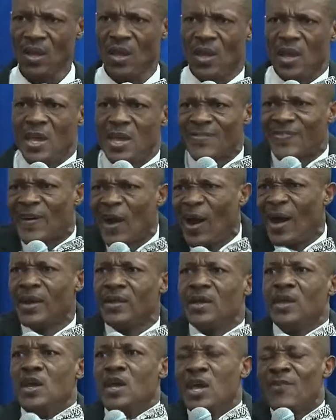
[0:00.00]
If God
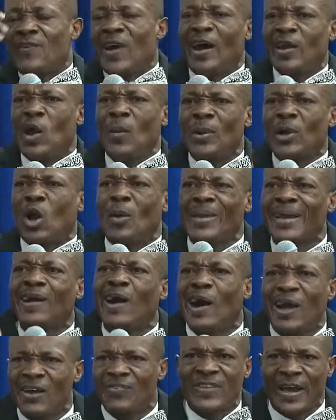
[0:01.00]
don't become the
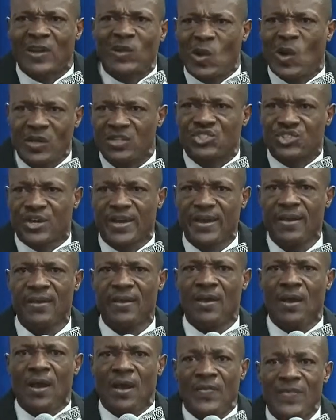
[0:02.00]
God of that country,
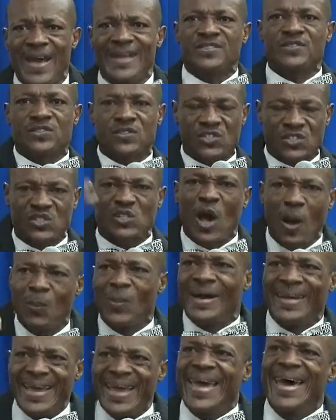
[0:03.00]
then
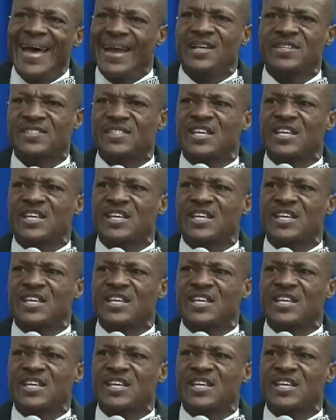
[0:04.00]
somebody else